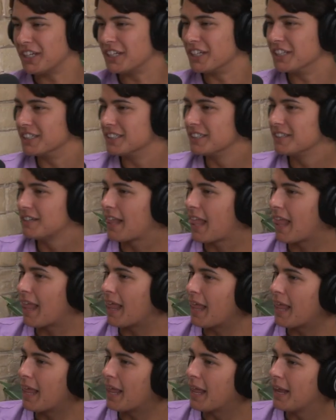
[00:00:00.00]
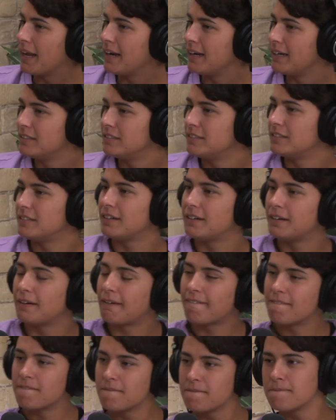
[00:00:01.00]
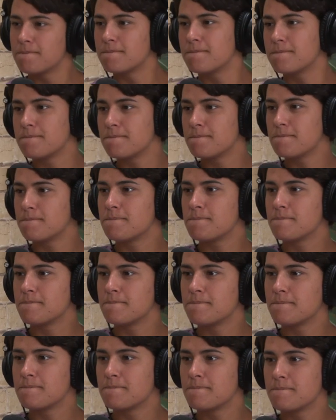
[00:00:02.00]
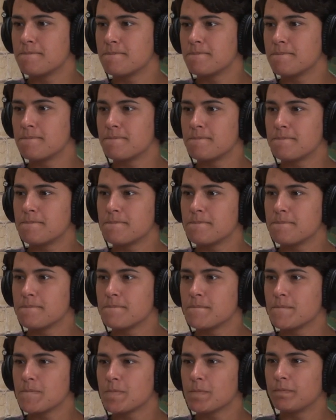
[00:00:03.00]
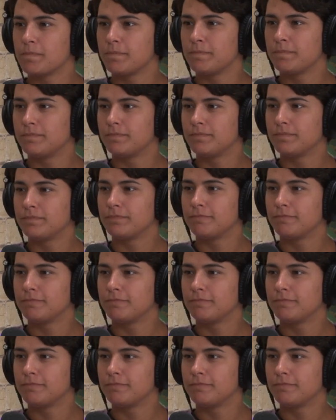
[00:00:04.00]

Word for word: Acting like the pope, acting like a creepy priest. Yes, and now